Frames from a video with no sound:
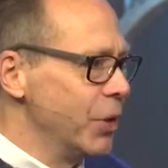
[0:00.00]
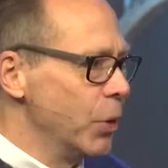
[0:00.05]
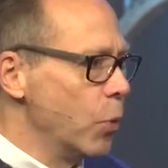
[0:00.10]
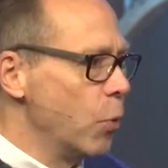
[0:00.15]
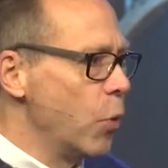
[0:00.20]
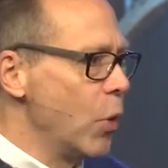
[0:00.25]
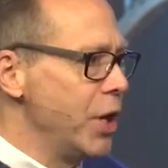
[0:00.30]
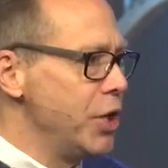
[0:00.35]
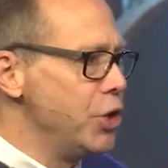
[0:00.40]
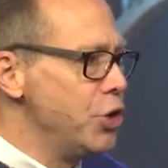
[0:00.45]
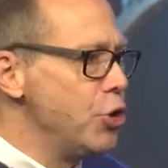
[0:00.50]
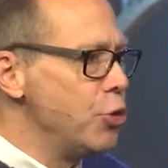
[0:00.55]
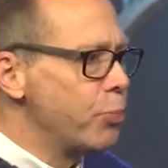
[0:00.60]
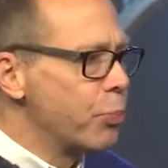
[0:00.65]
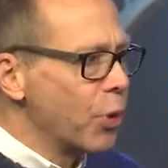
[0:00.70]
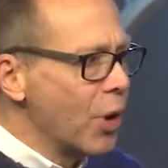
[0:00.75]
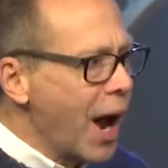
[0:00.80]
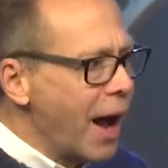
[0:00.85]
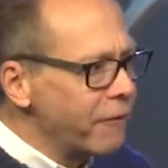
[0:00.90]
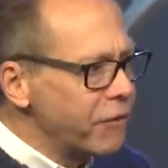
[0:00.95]
When you
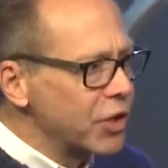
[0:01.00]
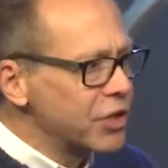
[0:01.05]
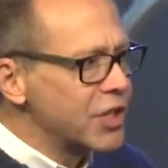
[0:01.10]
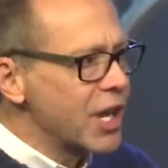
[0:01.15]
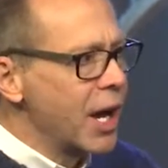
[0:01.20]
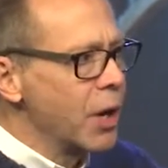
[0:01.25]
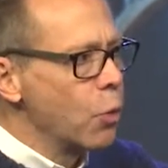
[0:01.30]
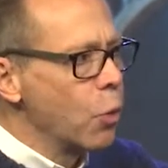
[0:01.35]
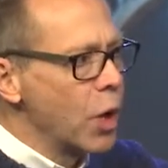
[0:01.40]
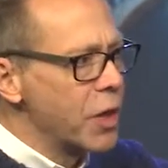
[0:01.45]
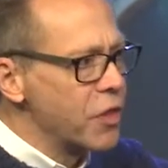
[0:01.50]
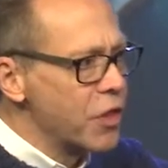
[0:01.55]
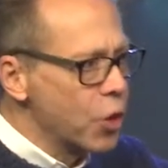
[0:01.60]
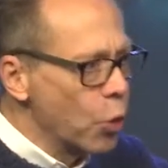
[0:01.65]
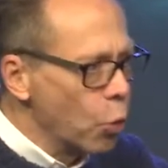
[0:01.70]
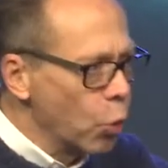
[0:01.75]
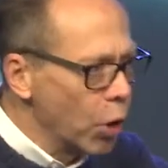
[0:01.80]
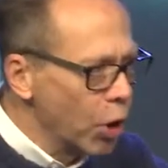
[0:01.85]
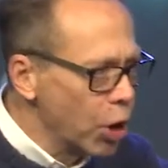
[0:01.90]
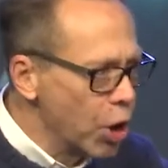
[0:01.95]
prophesy what the
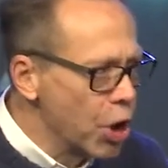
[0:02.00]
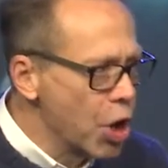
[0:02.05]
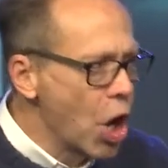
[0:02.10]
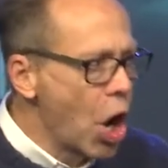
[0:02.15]
word